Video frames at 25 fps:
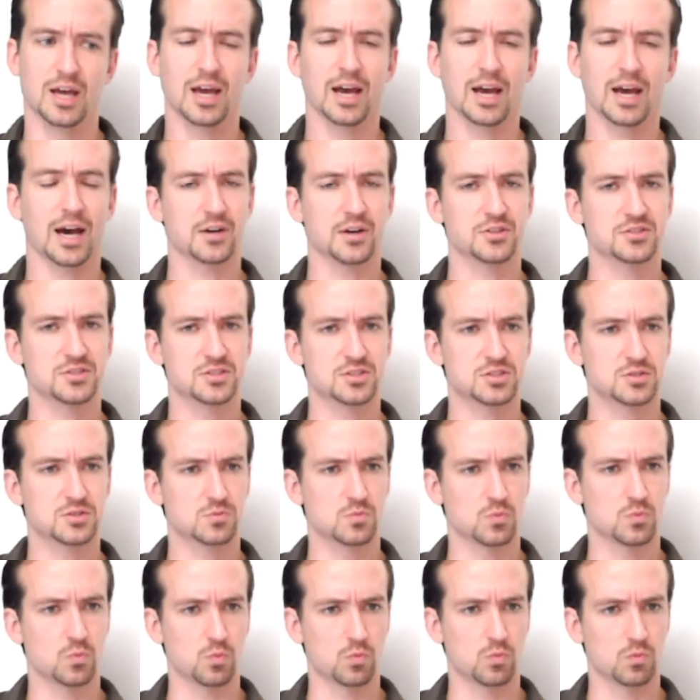How does this,
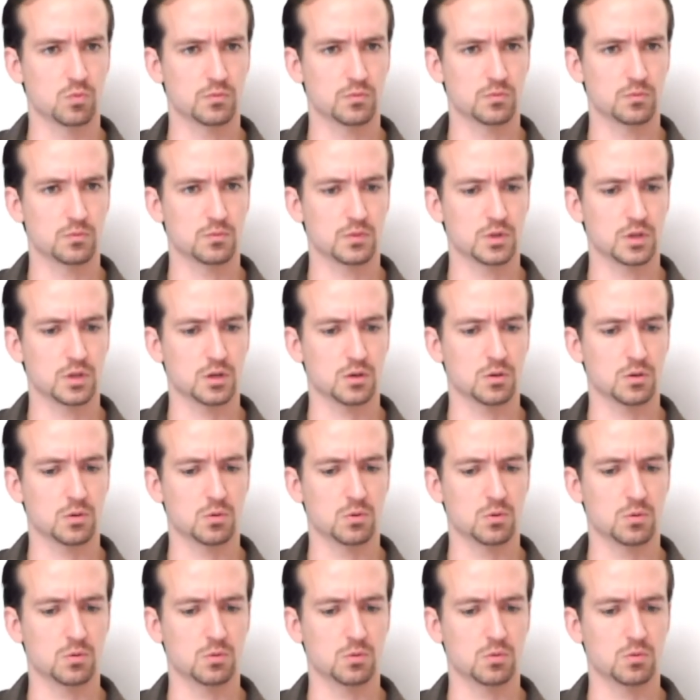you
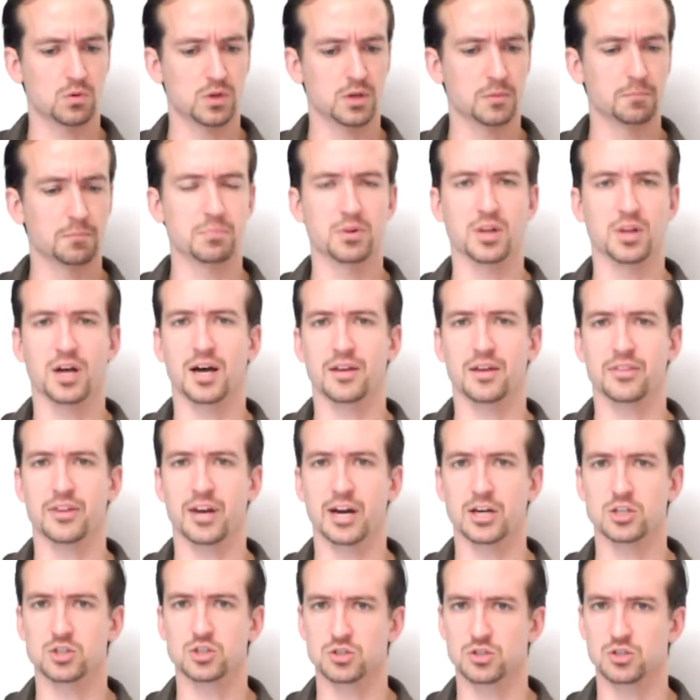know, imply that
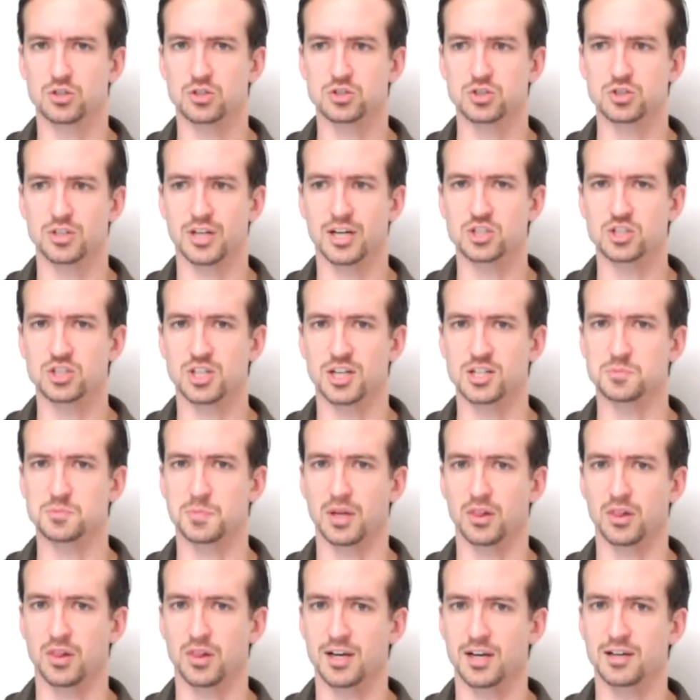I should or should not change
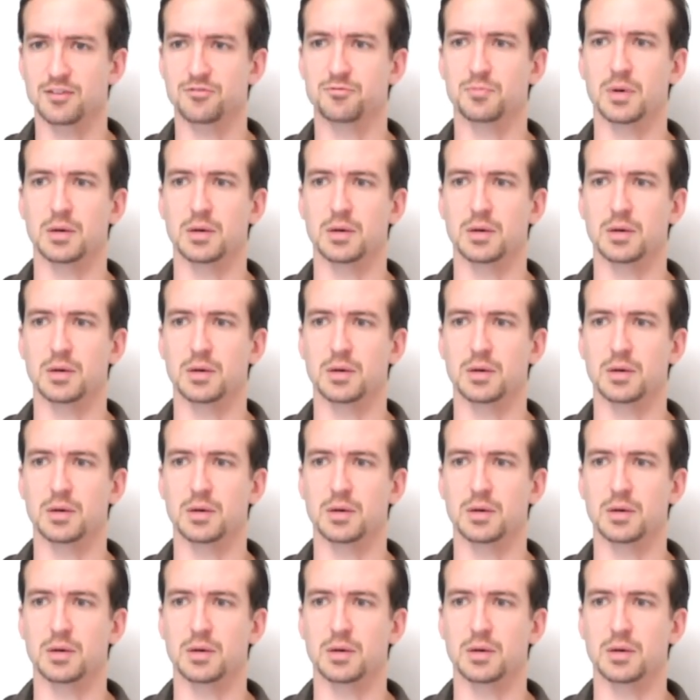my life, my